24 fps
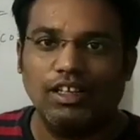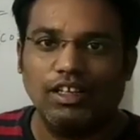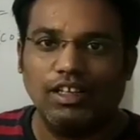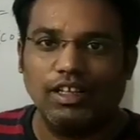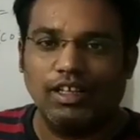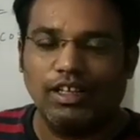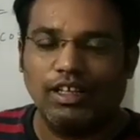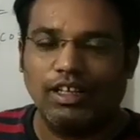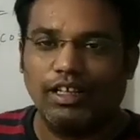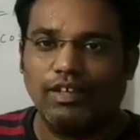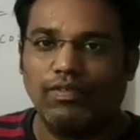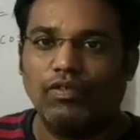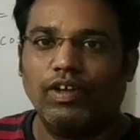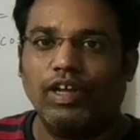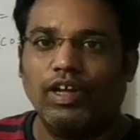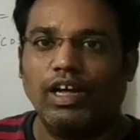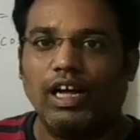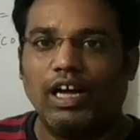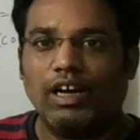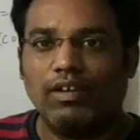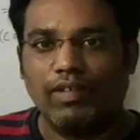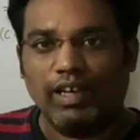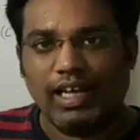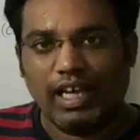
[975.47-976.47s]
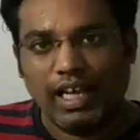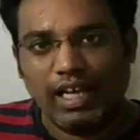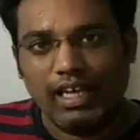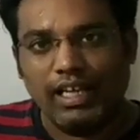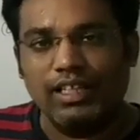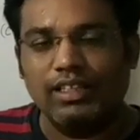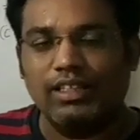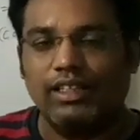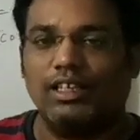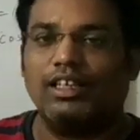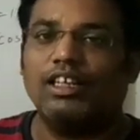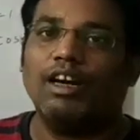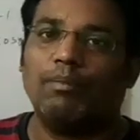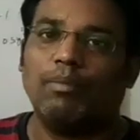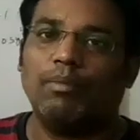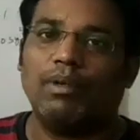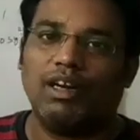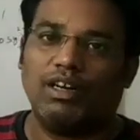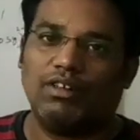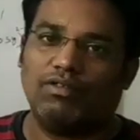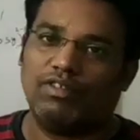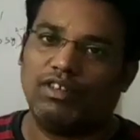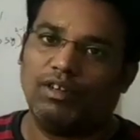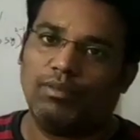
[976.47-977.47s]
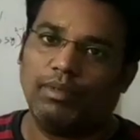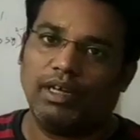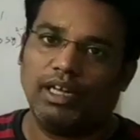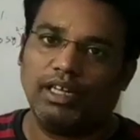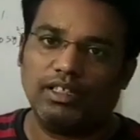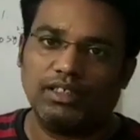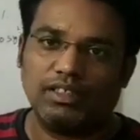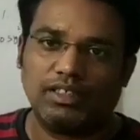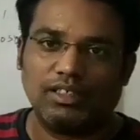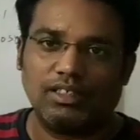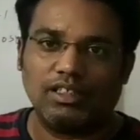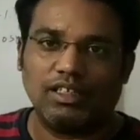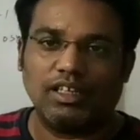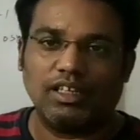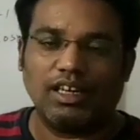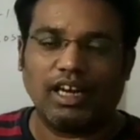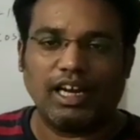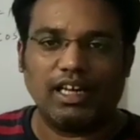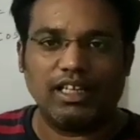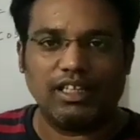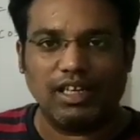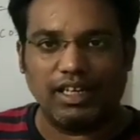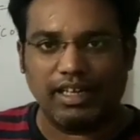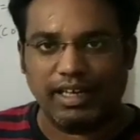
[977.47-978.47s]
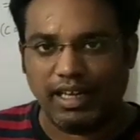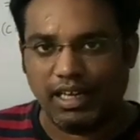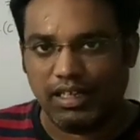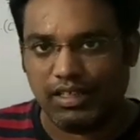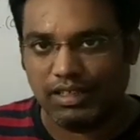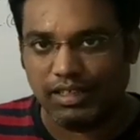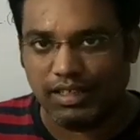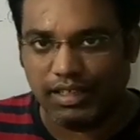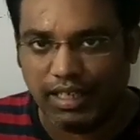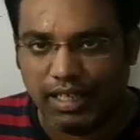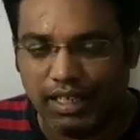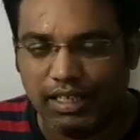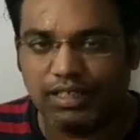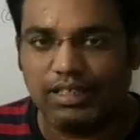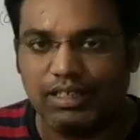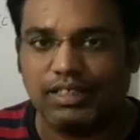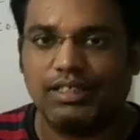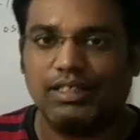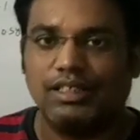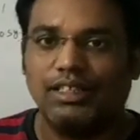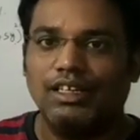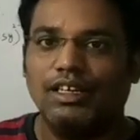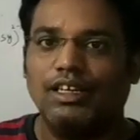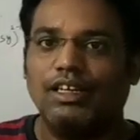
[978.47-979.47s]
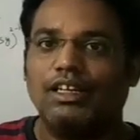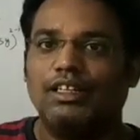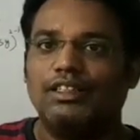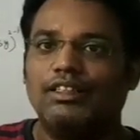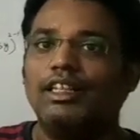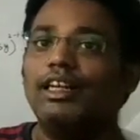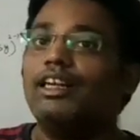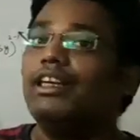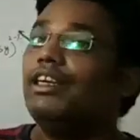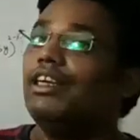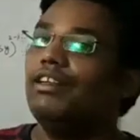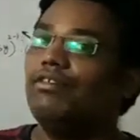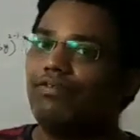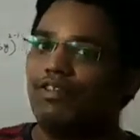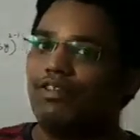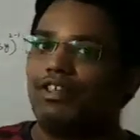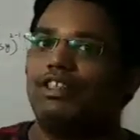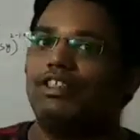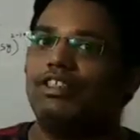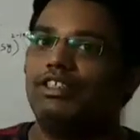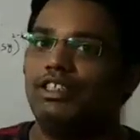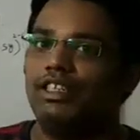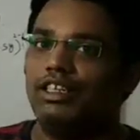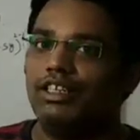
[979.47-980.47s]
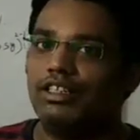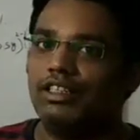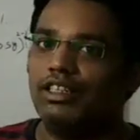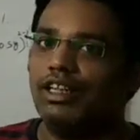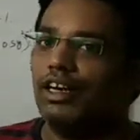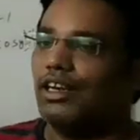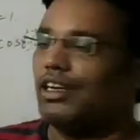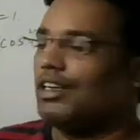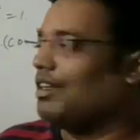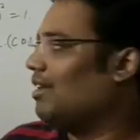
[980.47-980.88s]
If you have anything apart from x, write that as it is, then differentiate that.